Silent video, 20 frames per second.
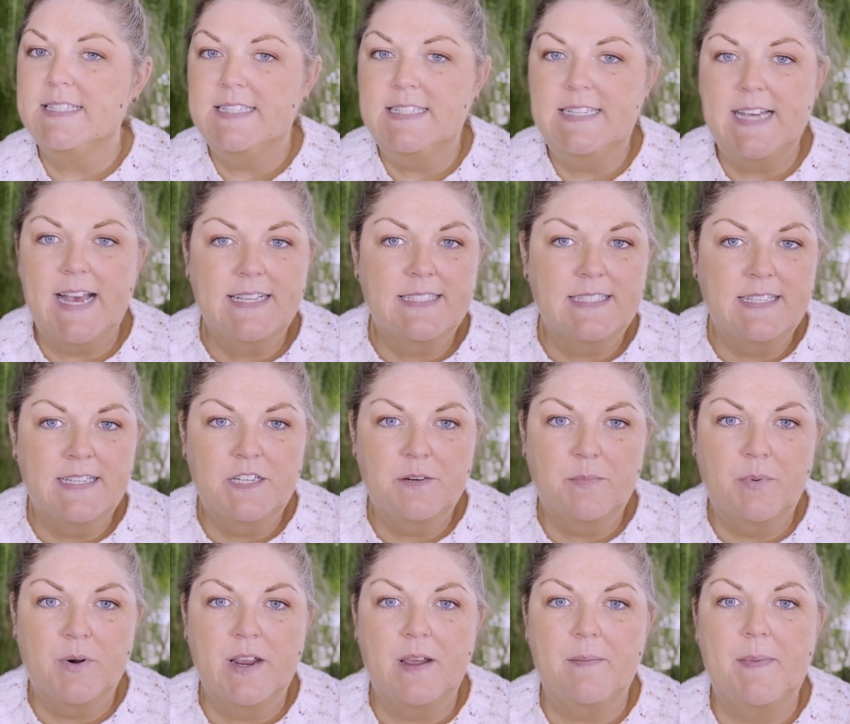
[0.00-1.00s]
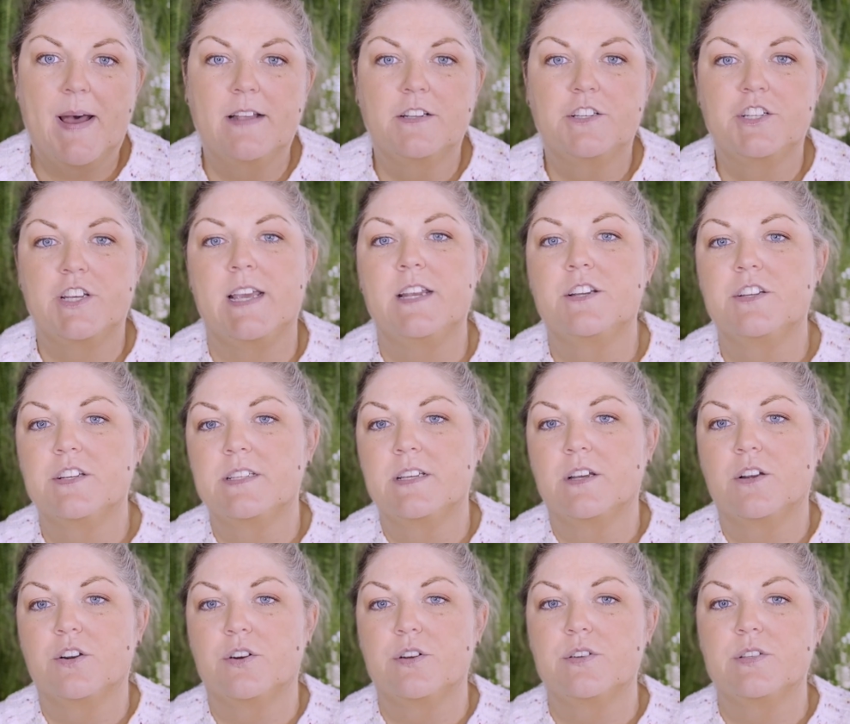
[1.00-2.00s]
destined to bring about changes
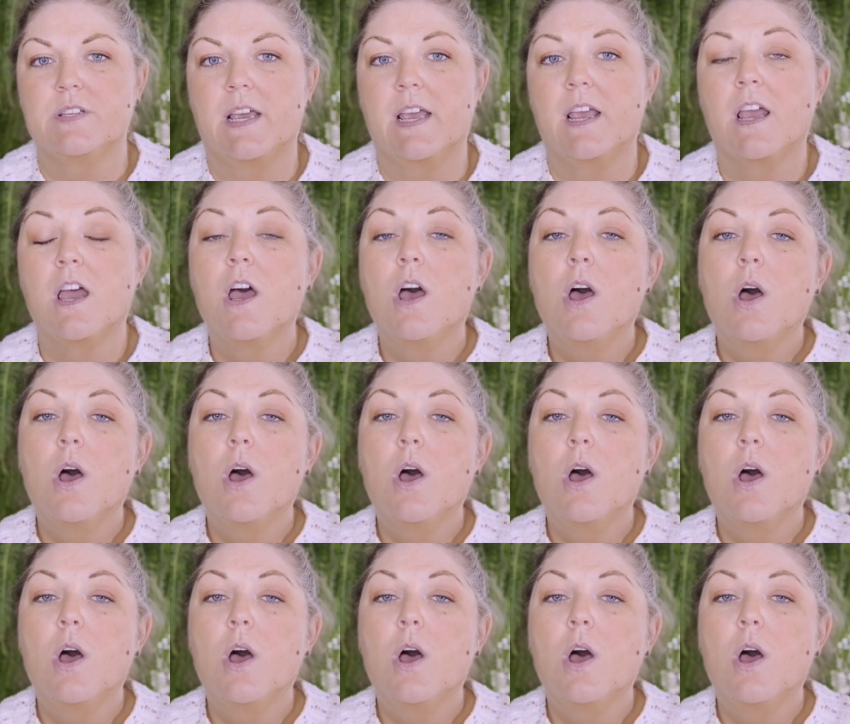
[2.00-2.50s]
in cruising.